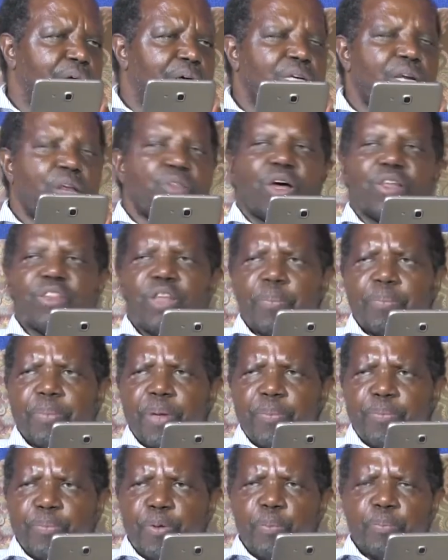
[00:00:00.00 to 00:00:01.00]
In other words, the
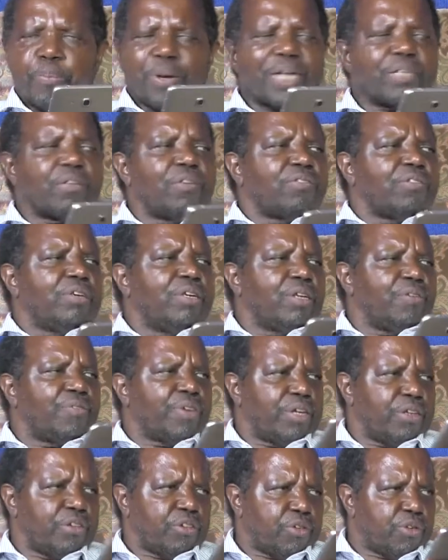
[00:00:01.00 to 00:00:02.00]
people practicing
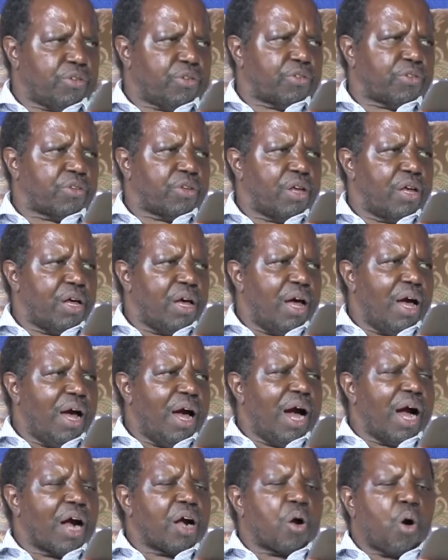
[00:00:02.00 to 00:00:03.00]
divinations,
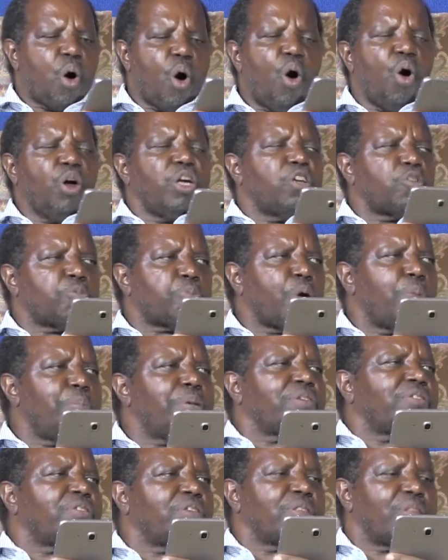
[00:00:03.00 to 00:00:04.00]
God is
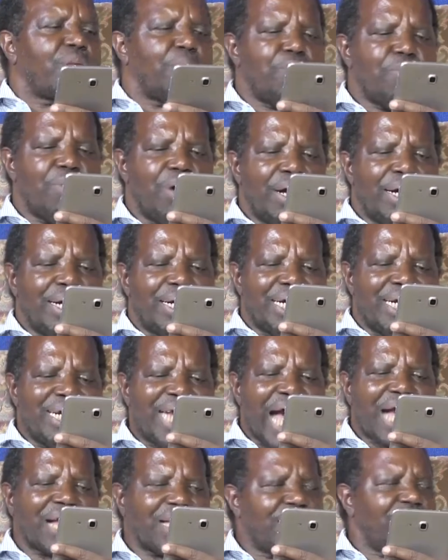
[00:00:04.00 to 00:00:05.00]
promising them
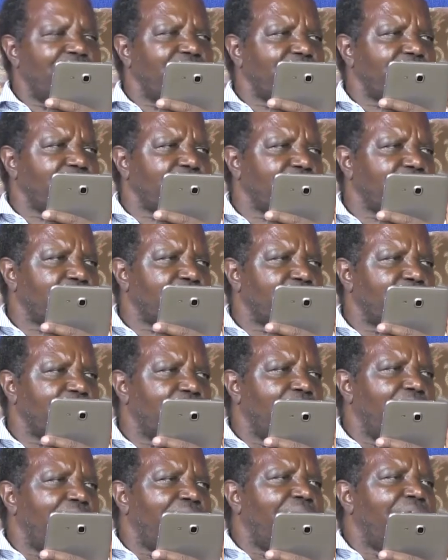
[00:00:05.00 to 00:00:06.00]
darkness
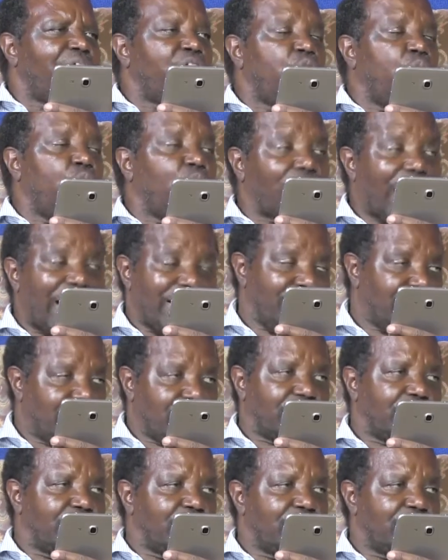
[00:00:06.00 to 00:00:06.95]
and no light,